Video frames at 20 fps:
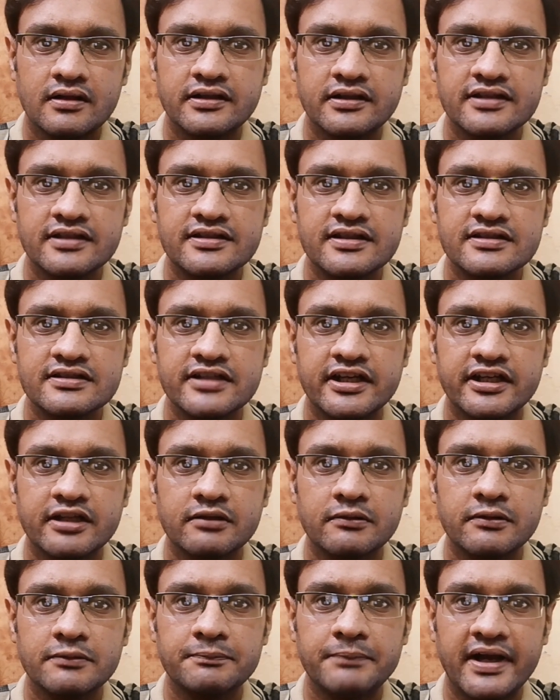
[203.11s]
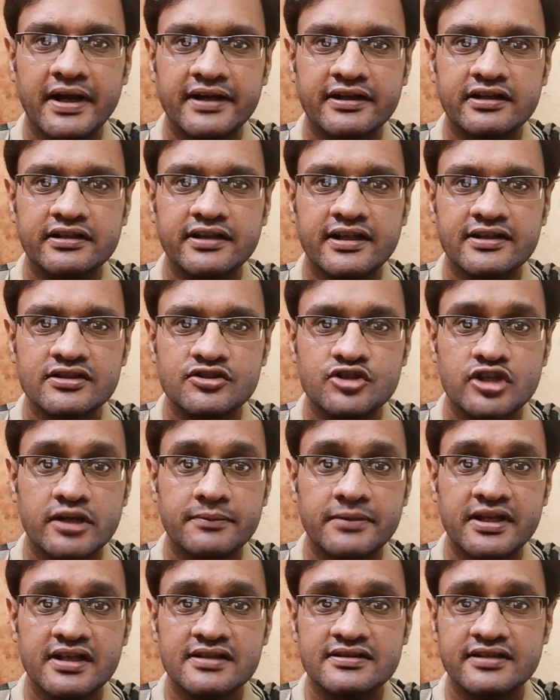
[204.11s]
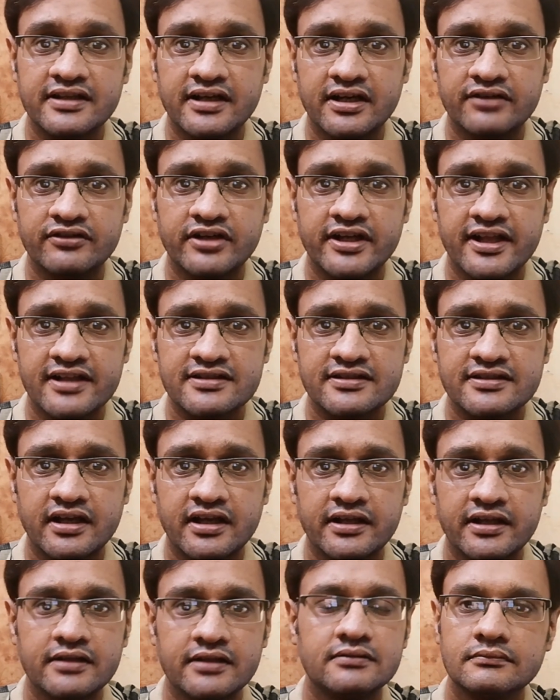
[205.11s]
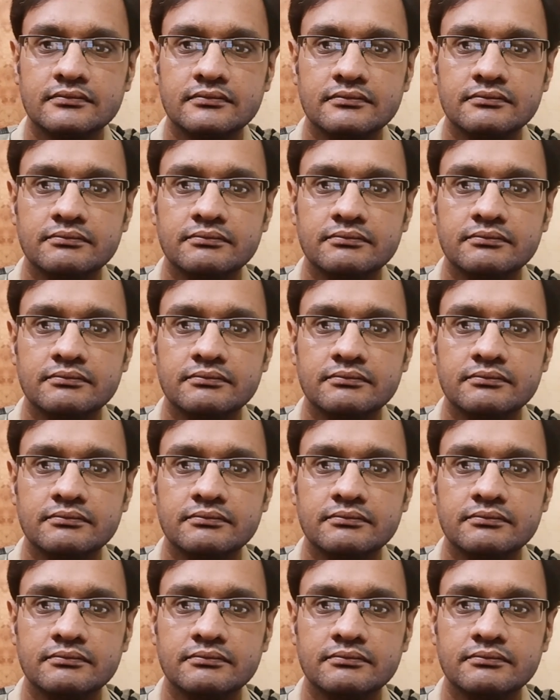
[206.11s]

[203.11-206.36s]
This is little better than JBL C100SI,